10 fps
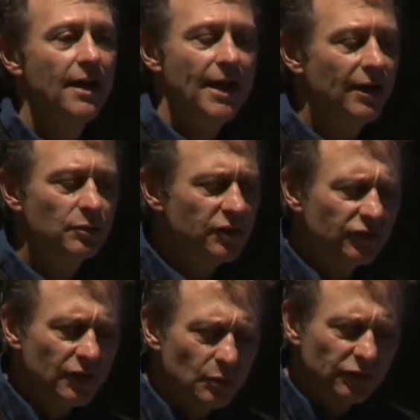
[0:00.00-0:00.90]
and it
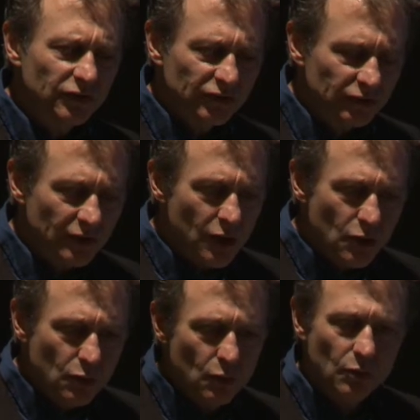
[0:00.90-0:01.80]
was a
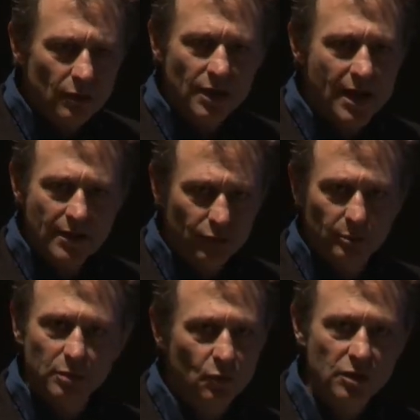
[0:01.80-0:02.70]
slow
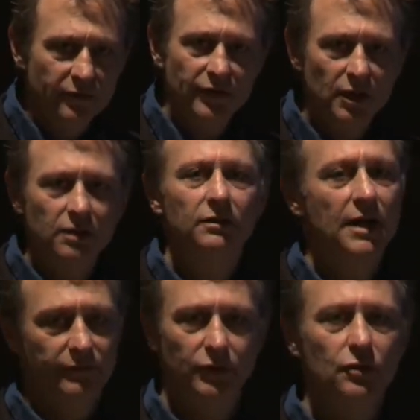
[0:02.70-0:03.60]
anthropomorphic
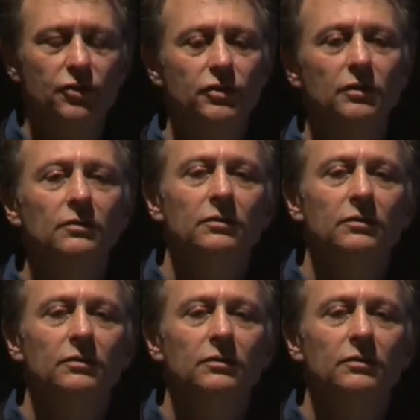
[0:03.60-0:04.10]
evolution.